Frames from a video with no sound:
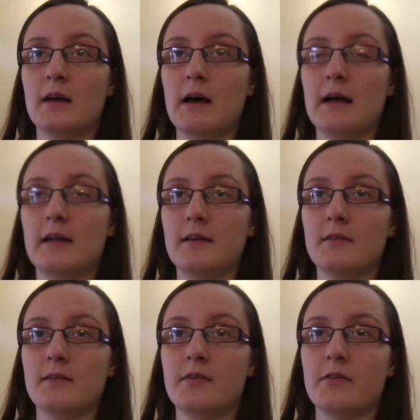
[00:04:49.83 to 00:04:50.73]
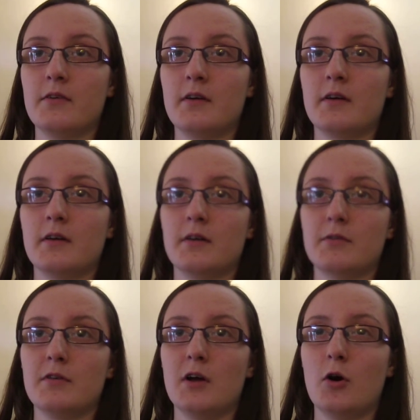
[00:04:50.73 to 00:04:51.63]
and
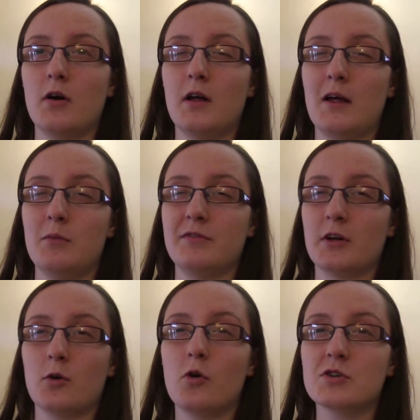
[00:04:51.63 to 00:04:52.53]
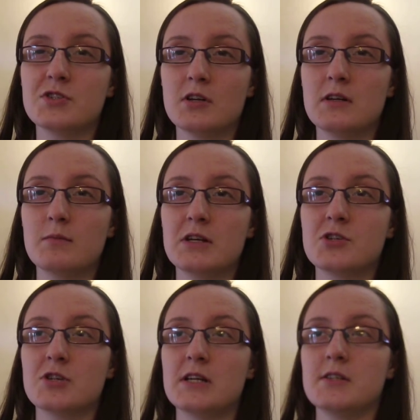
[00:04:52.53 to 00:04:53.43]
we've done oxygen
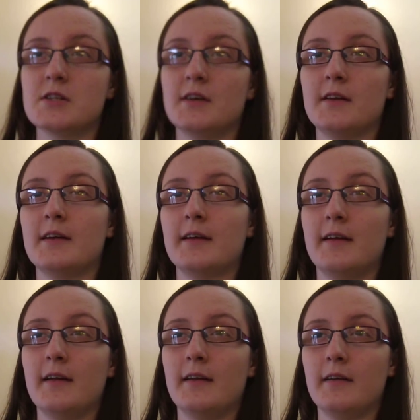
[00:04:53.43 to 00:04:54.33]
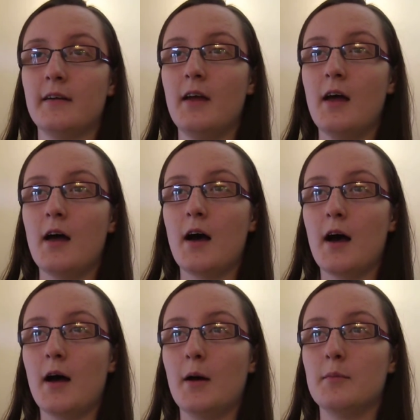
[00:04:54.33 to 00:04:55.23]
administration, and
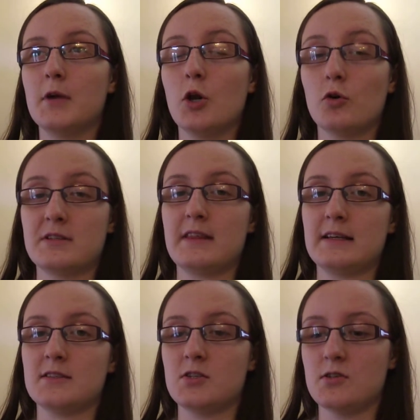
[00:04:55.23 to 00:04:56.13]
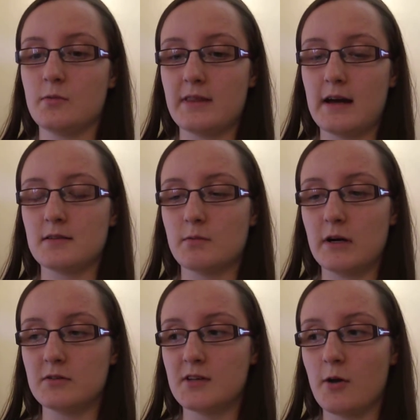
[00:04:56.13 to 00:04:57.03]
lots of things to do with that as
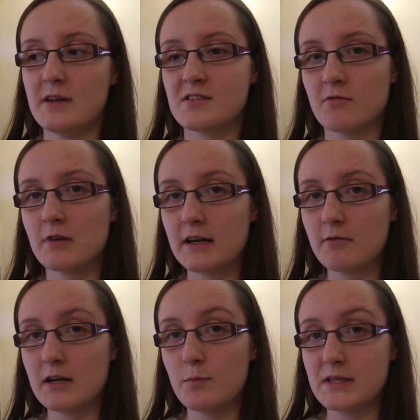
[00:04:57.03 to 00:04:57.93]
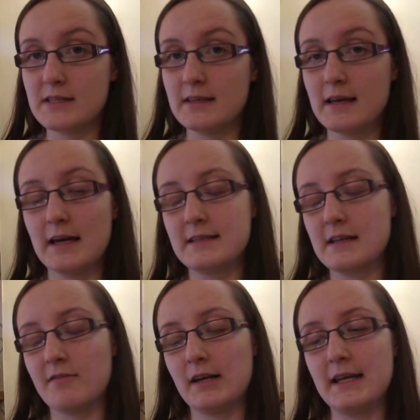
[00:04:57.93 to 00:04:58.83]
well. So it's a really, really busy year,
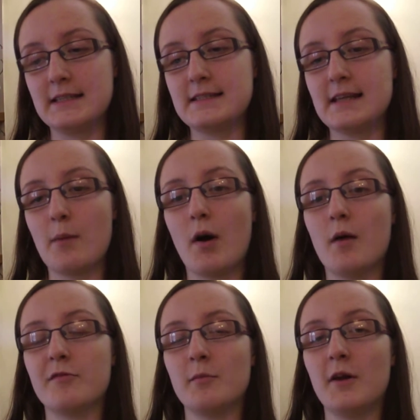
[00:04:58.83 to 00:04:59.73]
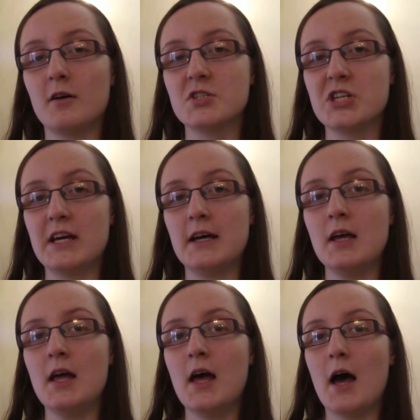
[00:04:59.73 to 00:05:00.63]
definitely a step up from last year,
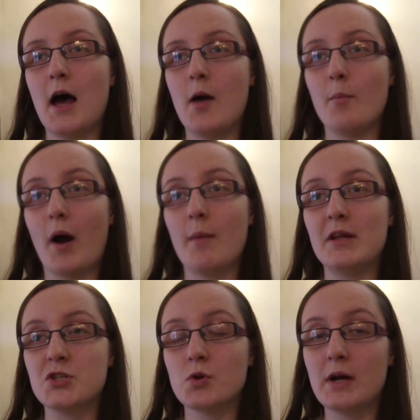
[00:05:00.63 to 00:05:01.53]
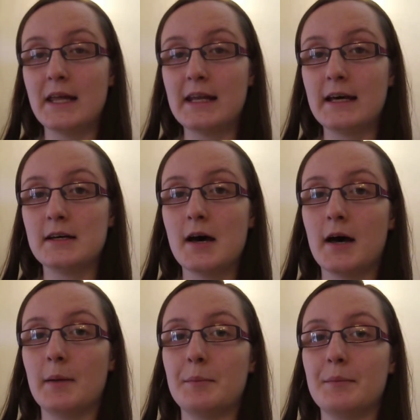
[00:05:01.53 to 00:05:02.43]
but I'm enjoying it
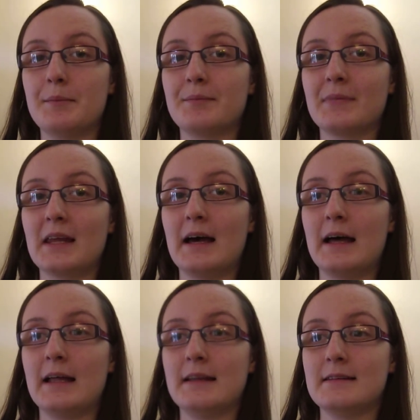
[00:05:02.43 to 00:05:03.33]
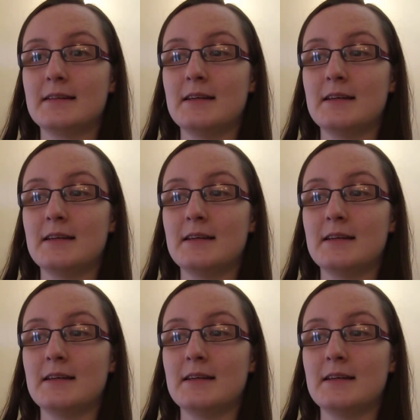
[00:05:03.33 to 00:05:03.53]
and